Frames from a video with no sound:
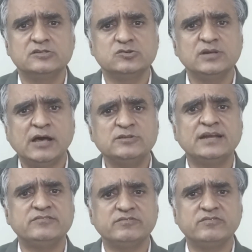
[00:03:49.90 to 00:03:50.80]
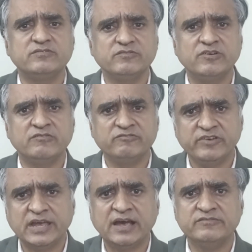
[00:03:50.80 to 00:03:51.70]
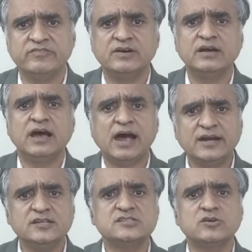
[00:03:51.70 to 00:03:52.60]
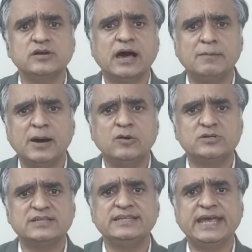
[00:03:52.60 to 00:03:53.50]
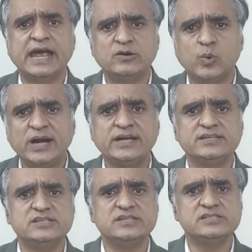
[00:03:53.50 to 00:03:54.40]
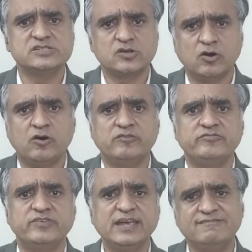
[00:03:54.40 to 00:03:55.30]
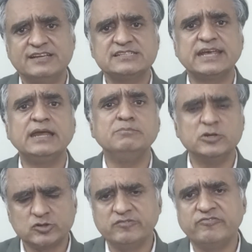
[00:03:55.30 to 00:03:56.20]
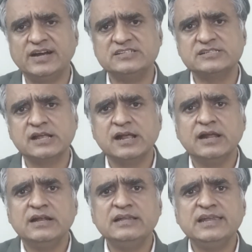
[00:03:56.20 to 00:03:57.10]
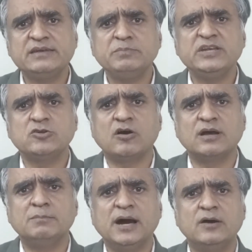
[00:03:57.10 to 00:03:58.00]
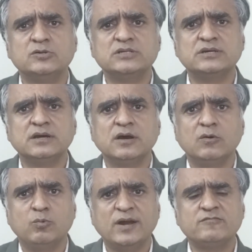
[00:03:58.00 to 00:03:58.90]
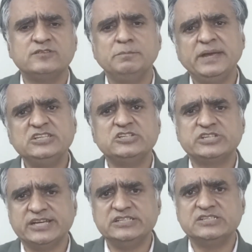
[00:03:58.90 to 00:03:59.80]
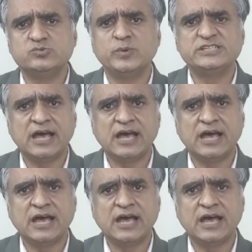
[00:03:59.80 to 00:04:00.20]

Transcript: So now that we have understood about the advantages of investing in mutual funds, let me talk about one of the major changes which